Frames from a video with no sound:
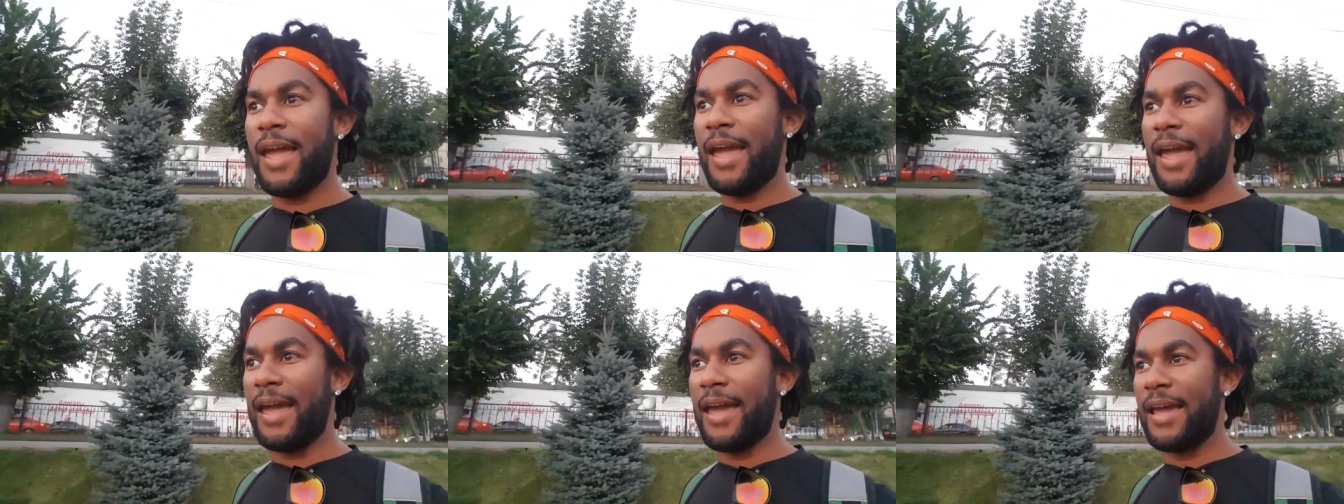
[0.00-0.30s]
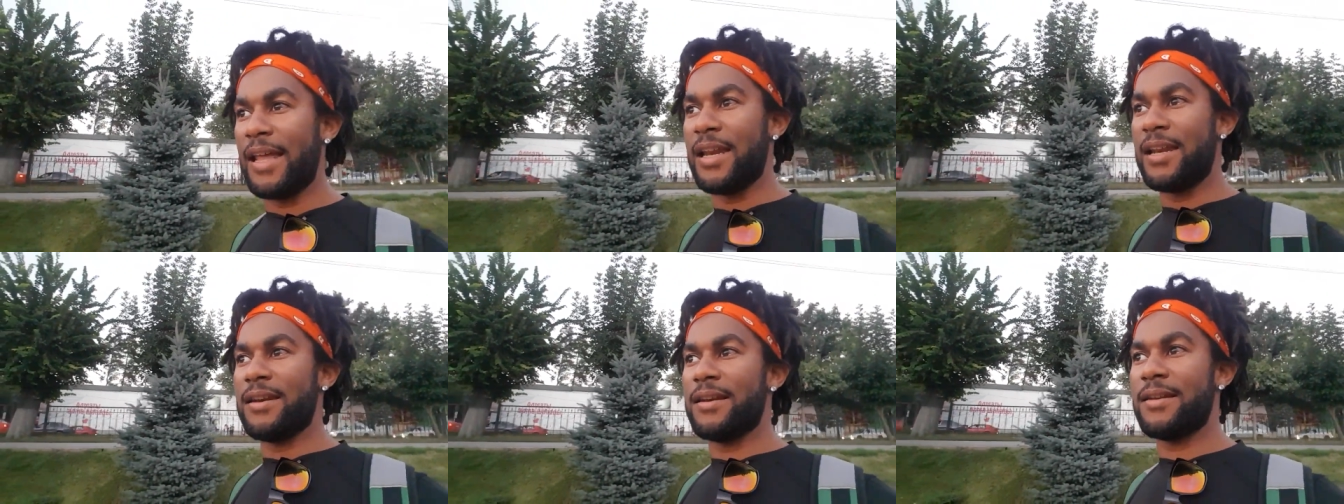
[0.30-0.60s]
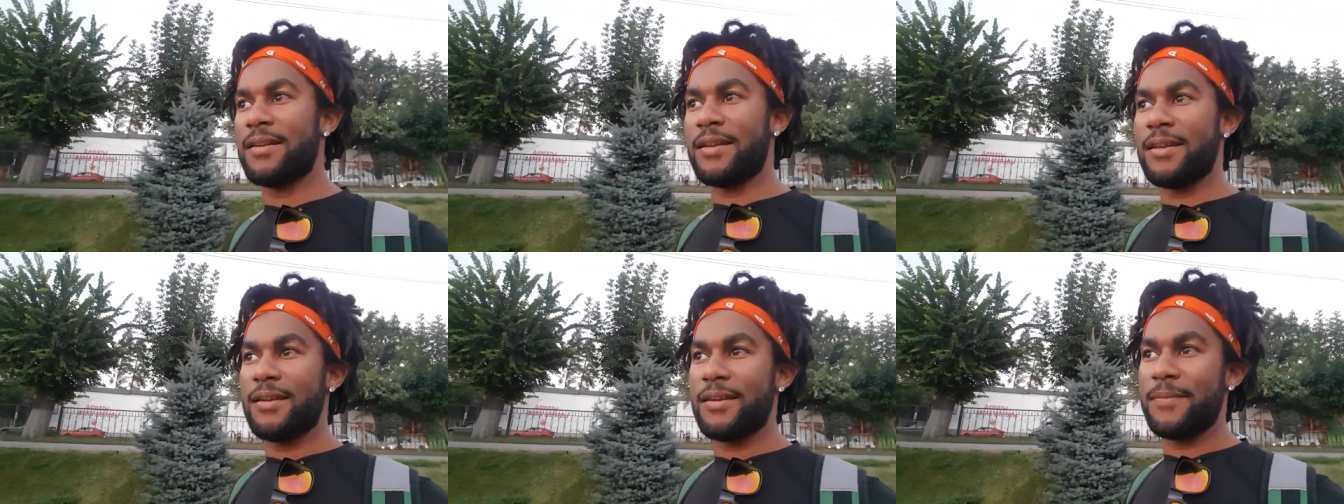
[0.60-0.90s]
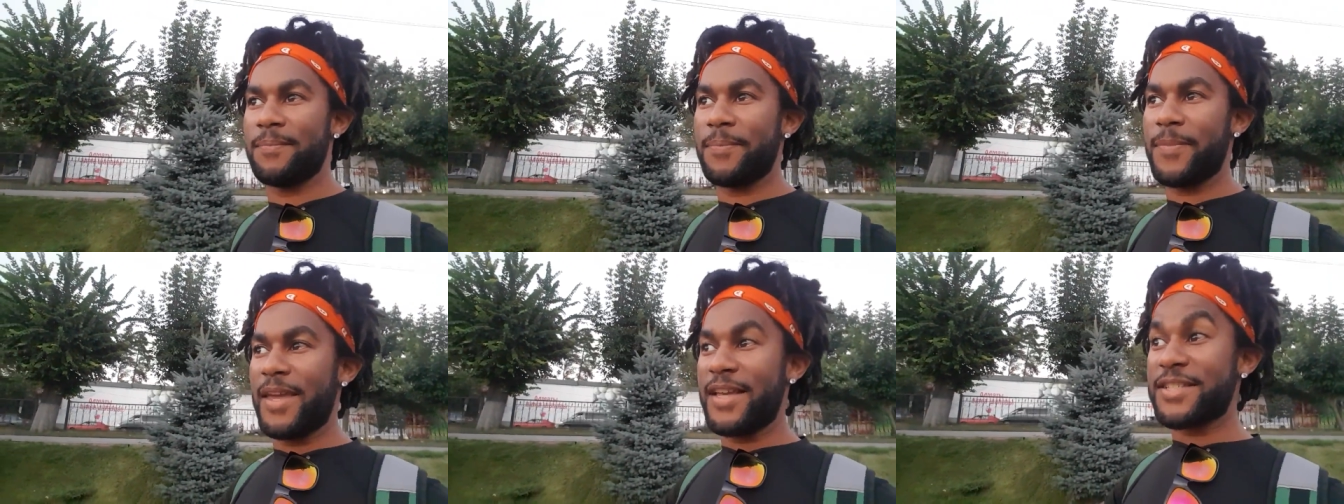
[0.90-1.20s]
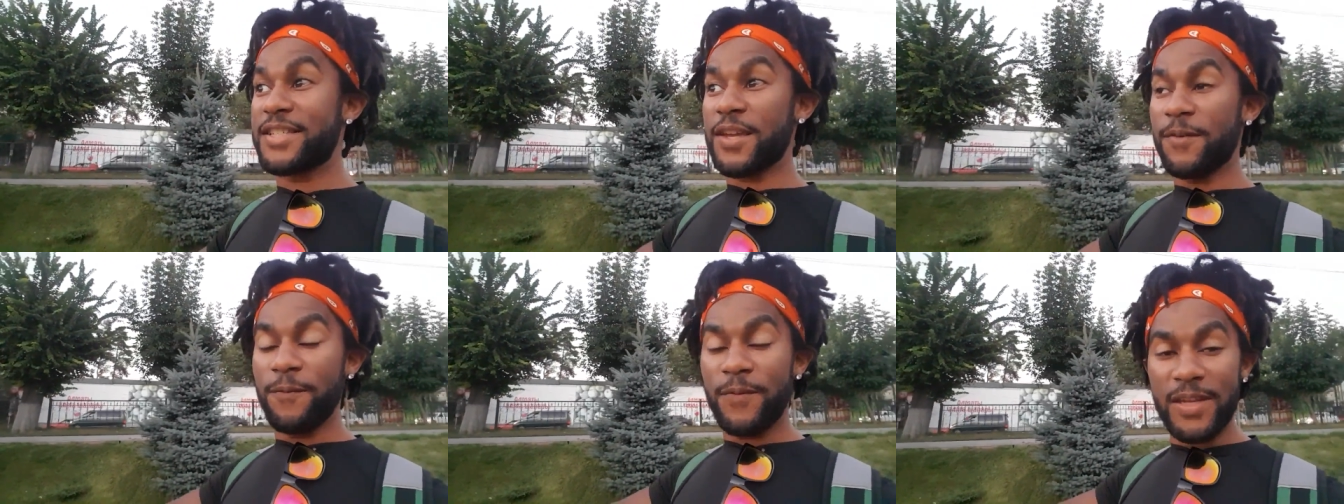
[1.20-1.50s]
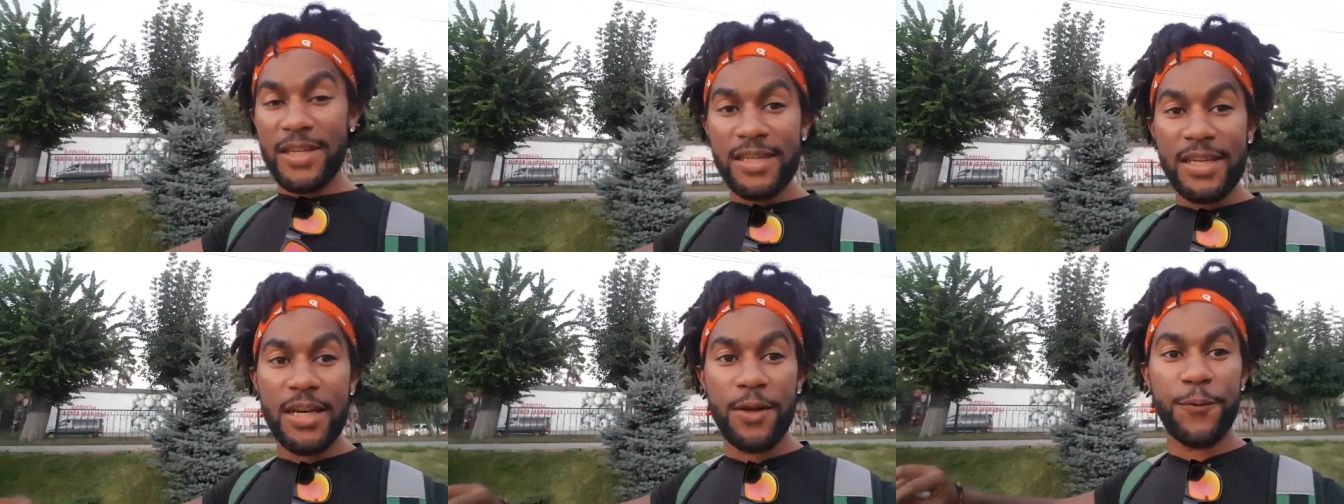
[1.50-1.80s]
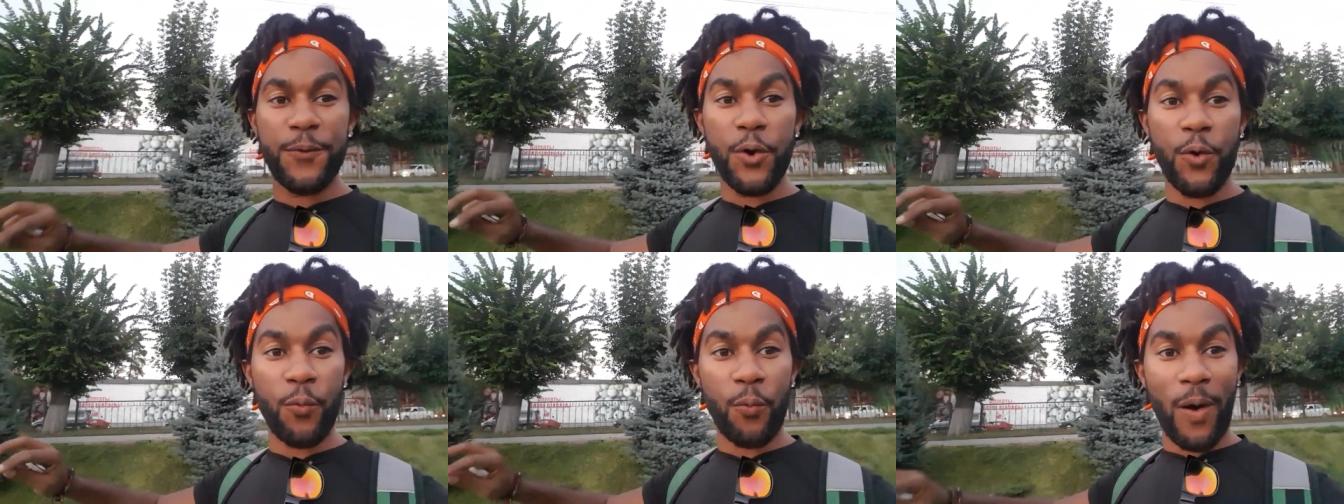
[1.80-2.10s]
And it's convenient
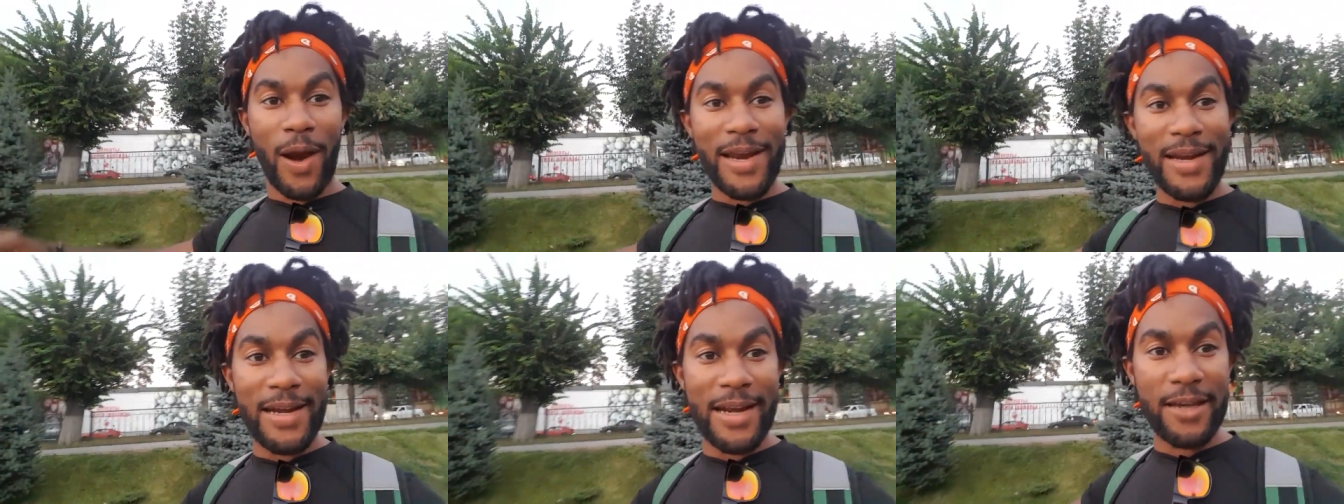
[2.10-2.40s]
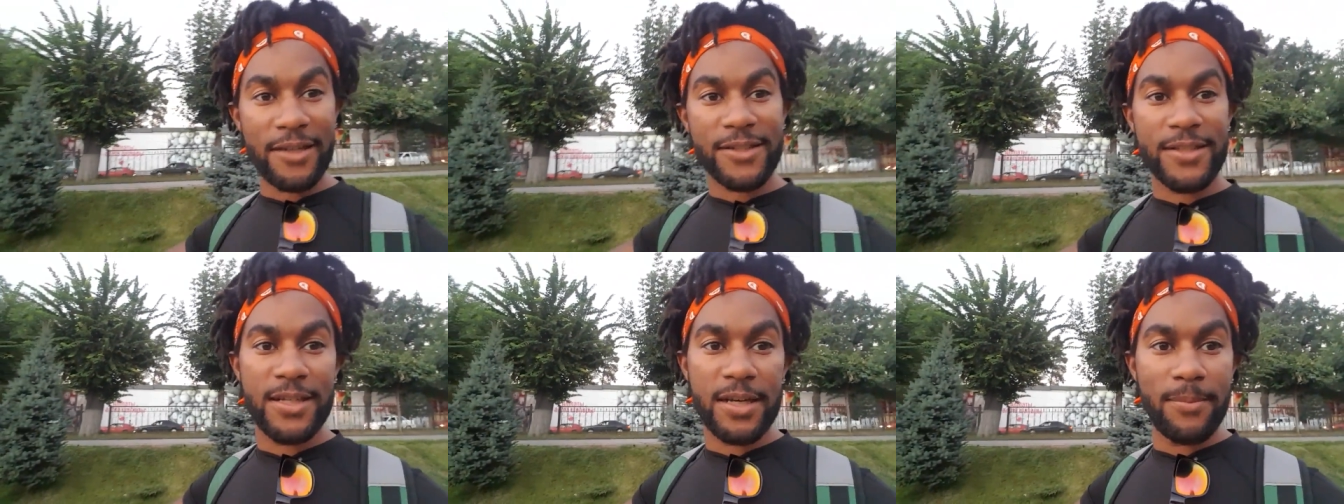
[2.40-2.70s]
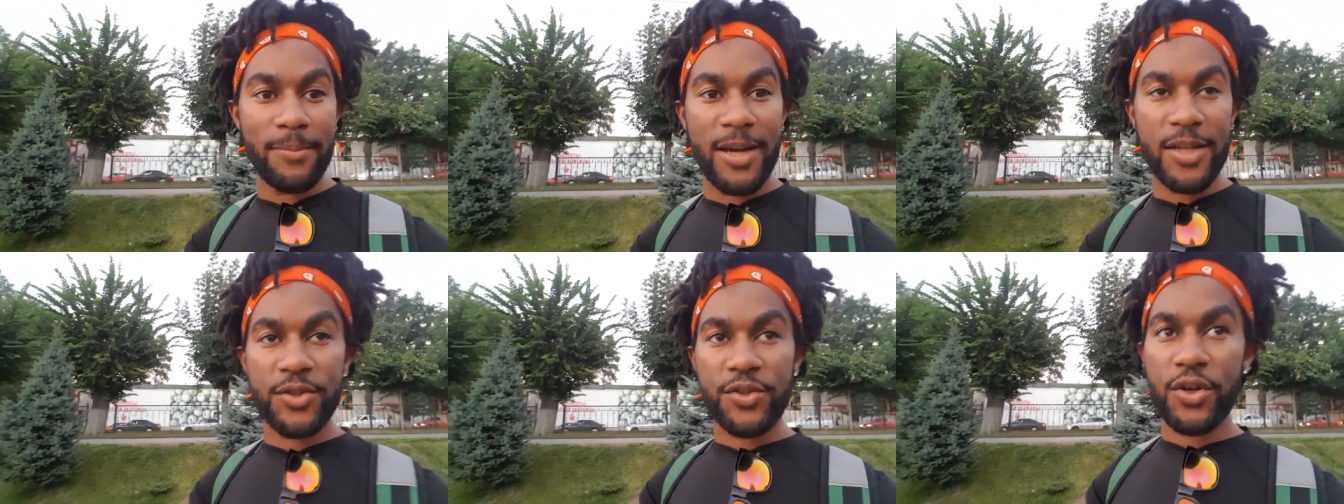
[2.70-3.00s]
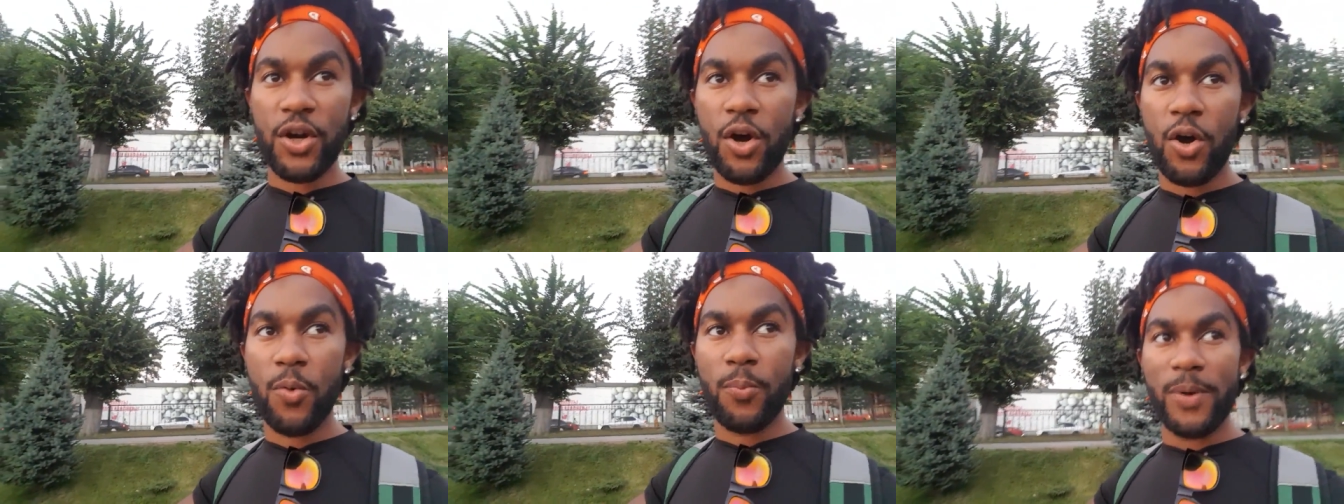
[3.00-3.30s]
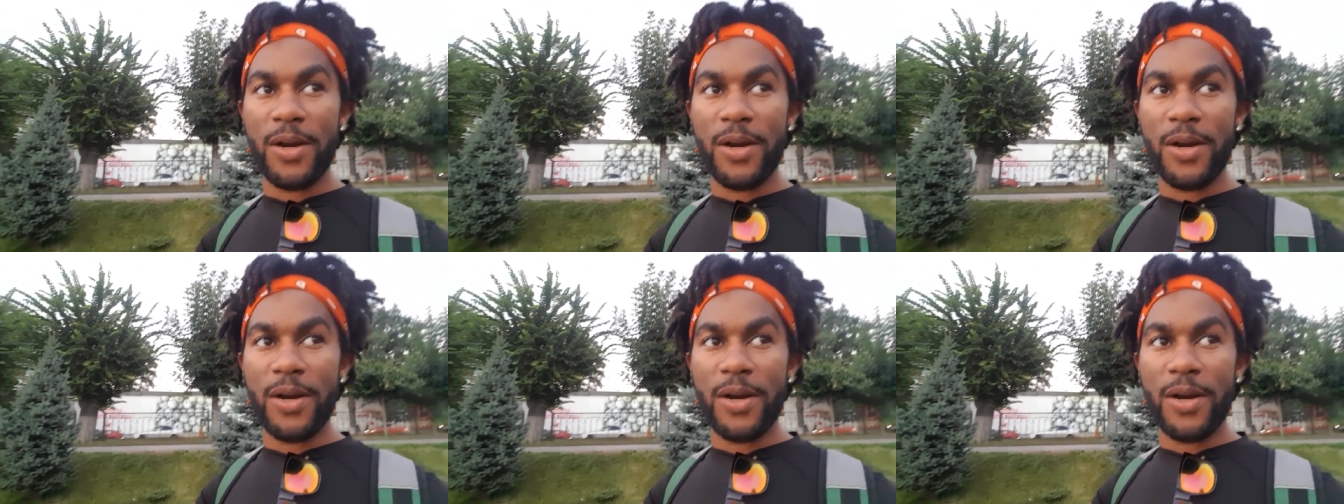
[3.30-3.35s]
if you're right next to the metro,